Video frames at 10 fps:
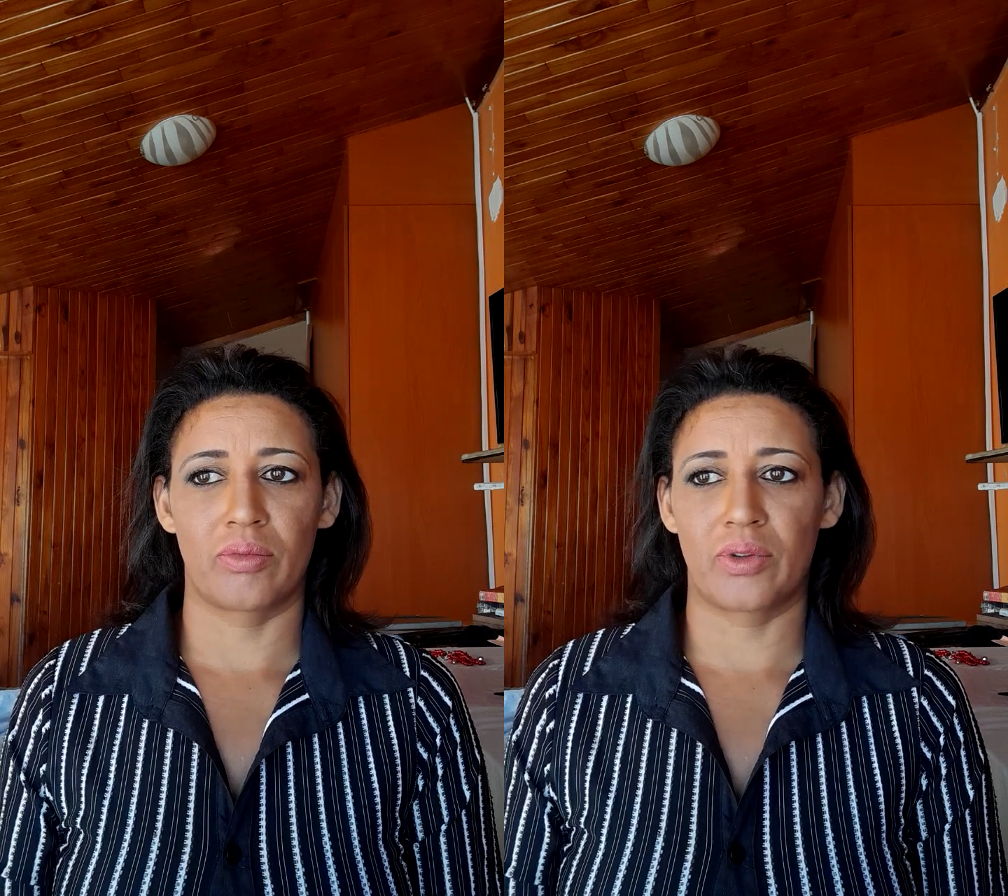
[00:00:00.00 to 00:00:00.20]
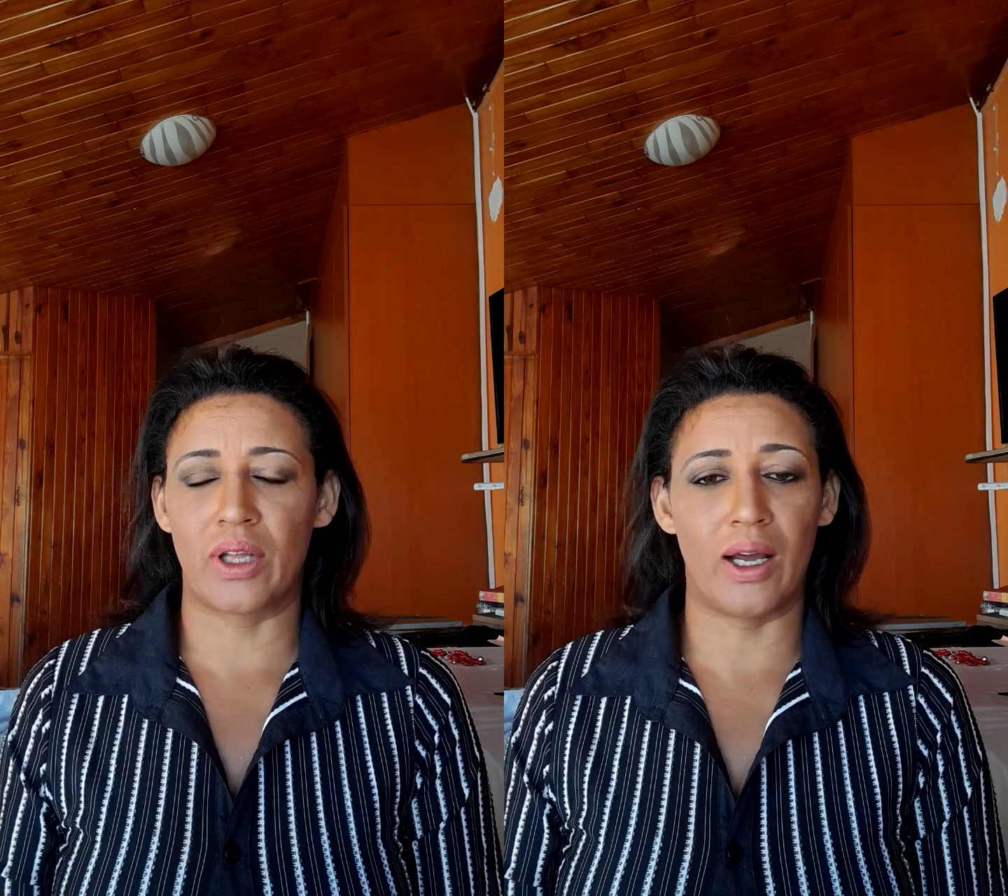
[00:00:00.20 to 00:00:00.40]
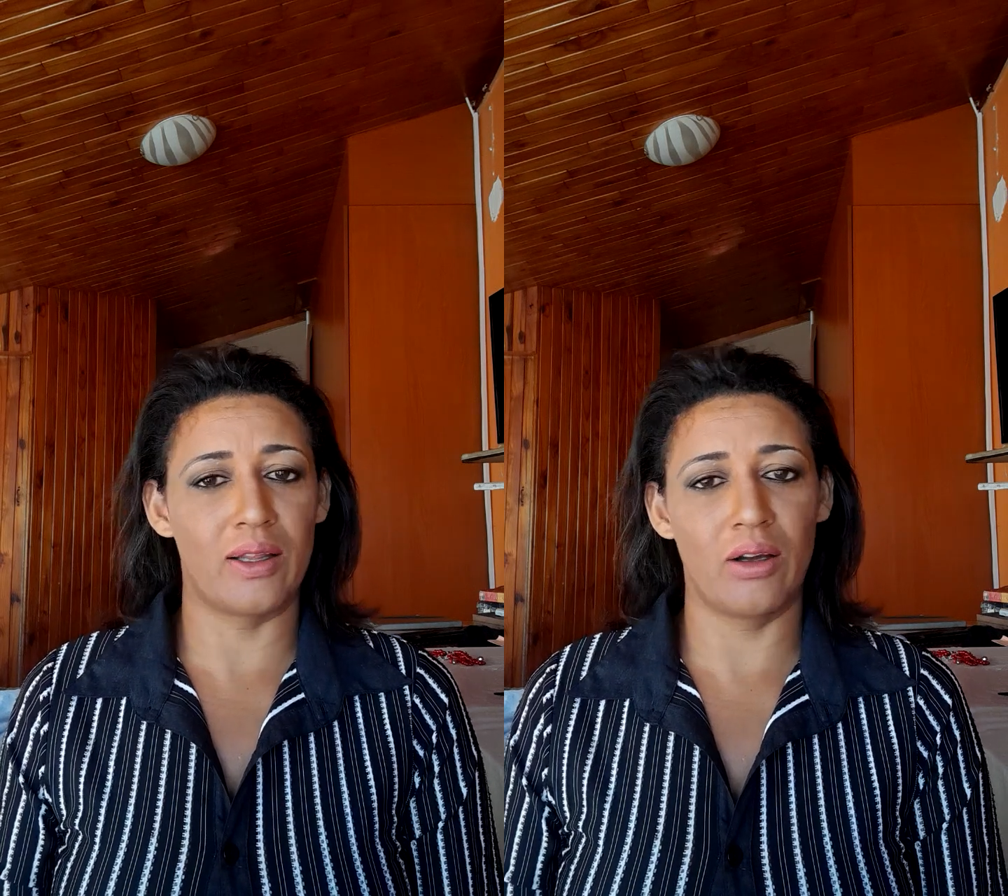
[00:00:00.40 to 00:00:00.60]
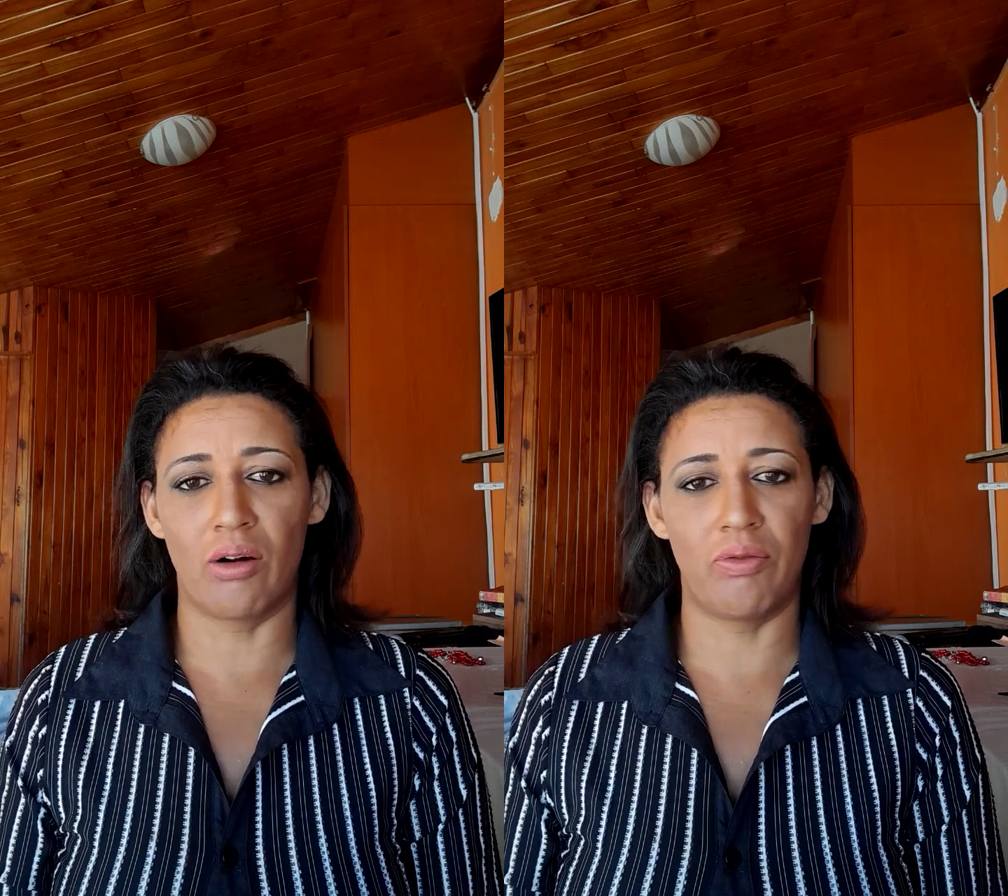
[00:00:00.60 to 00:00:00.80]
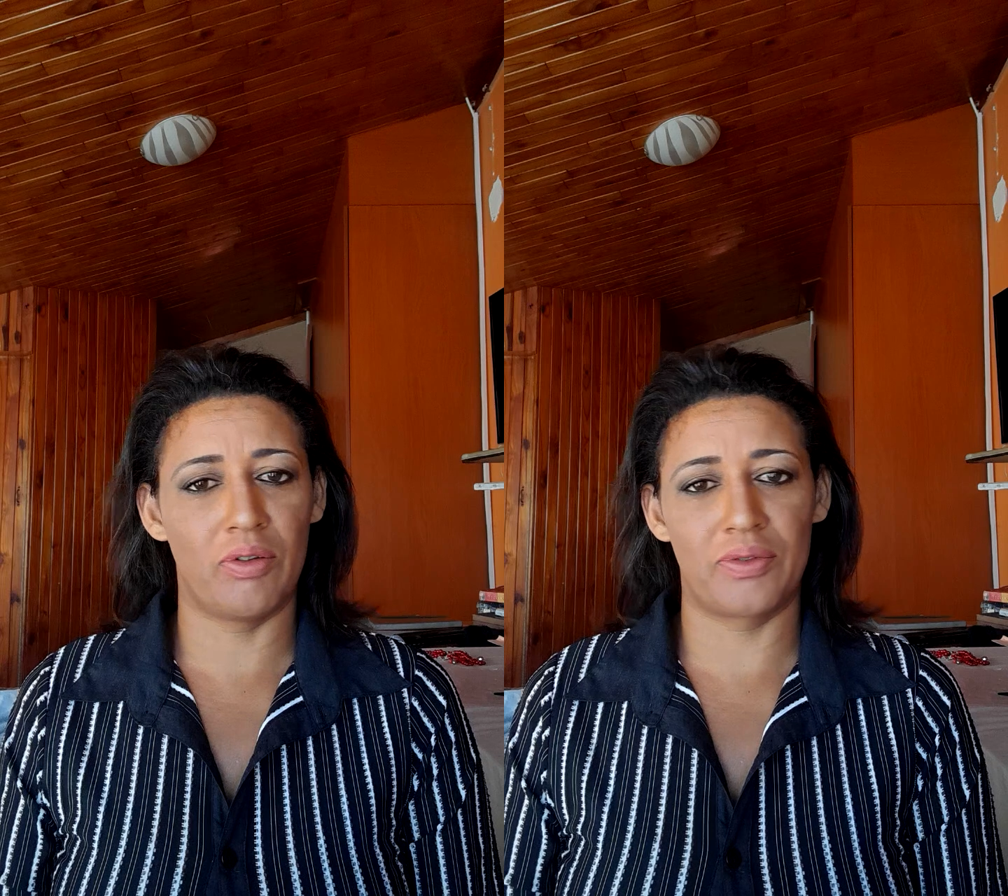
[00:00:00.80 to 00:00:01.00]
the other
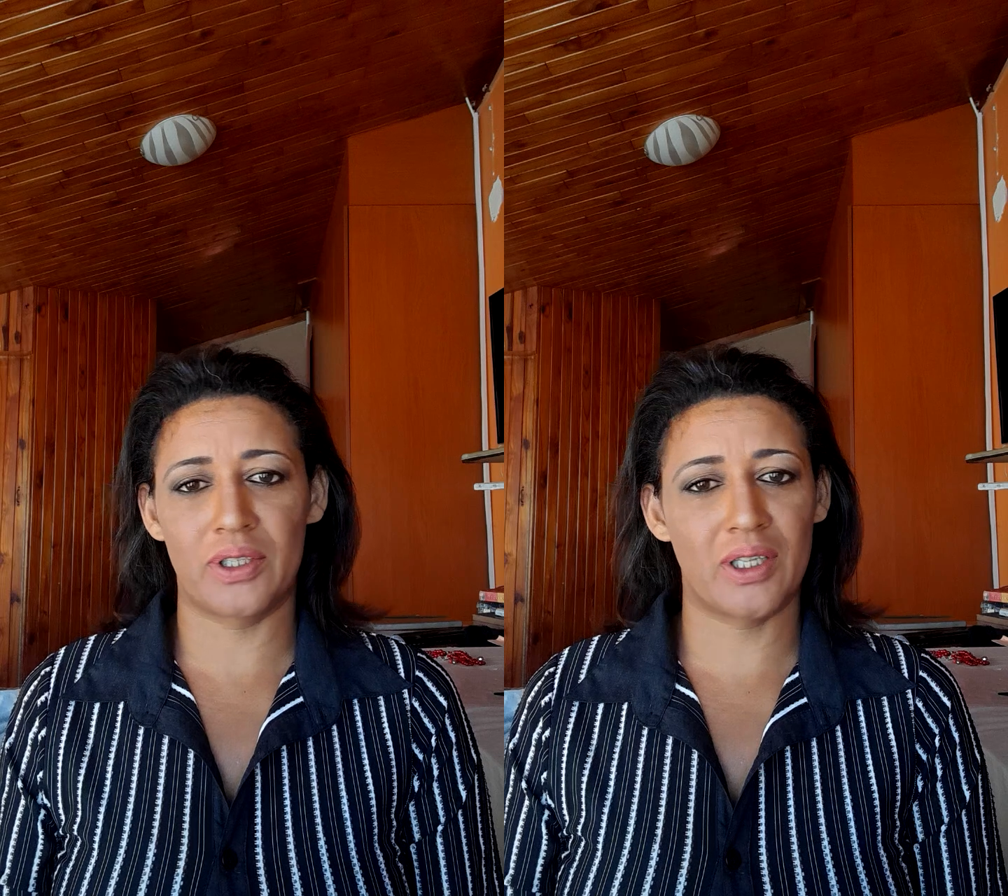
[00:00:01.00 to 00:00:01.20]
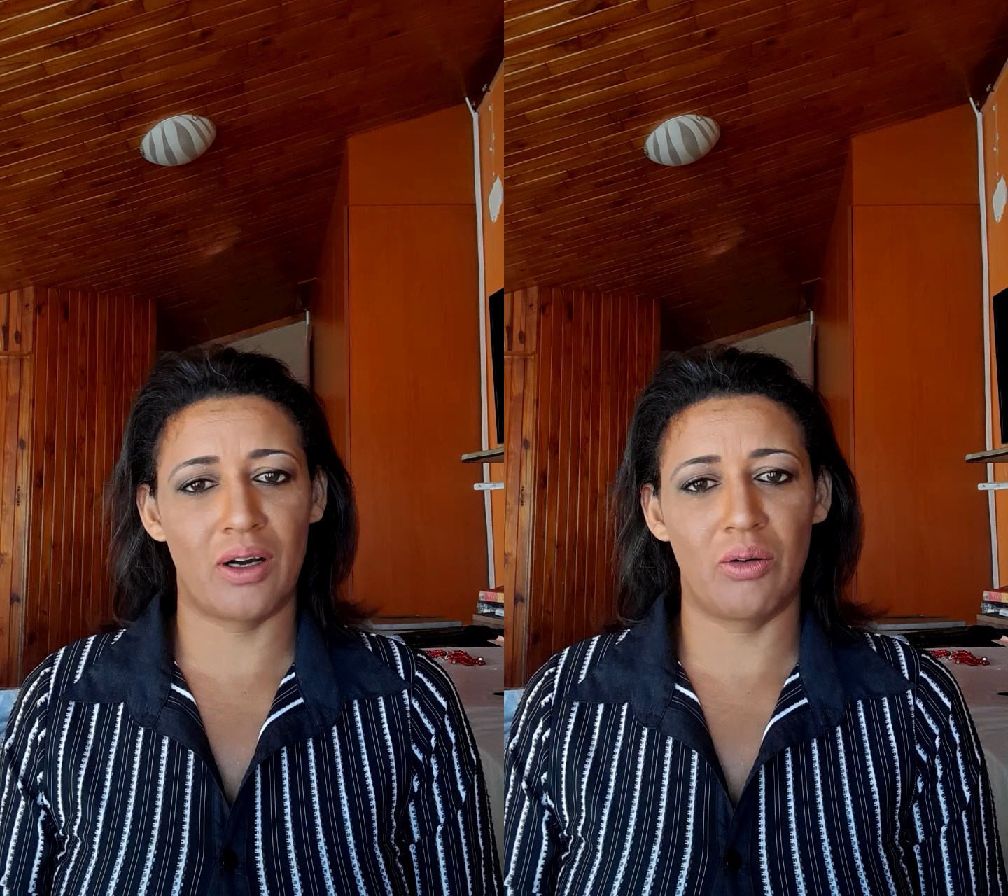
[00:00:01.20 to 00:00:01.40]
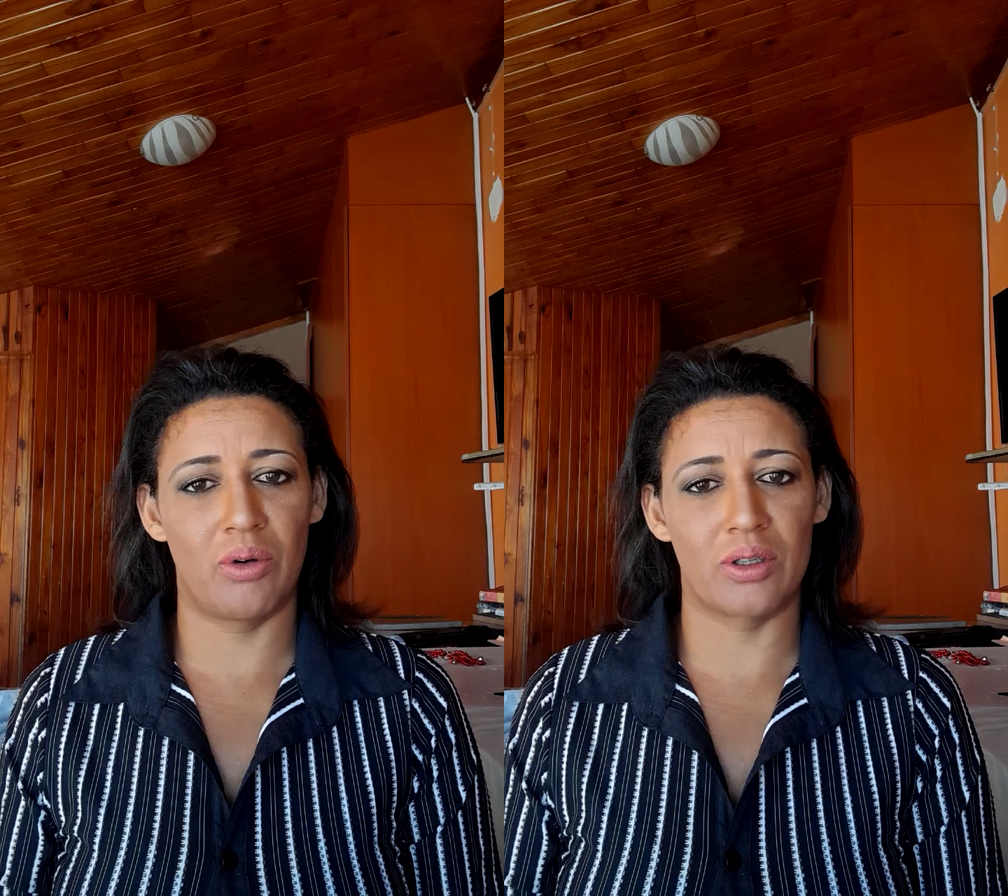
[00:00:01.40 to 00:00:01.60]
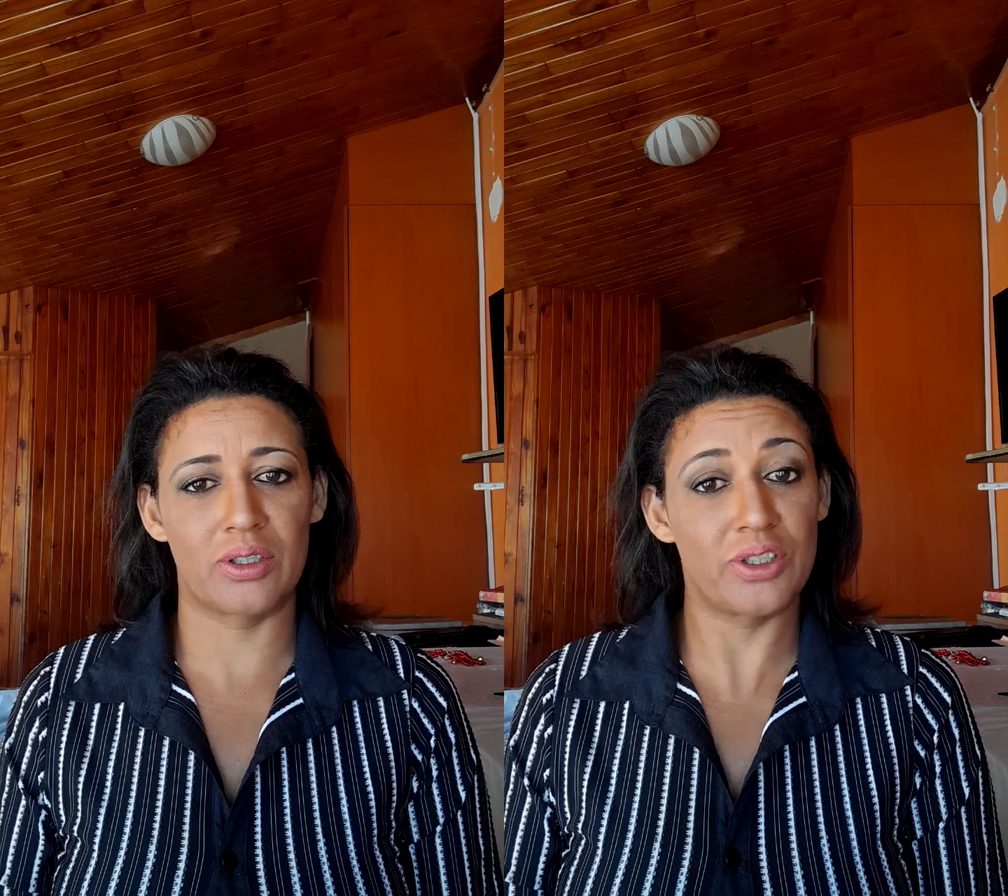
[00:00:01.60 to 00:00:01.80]
half of the cell was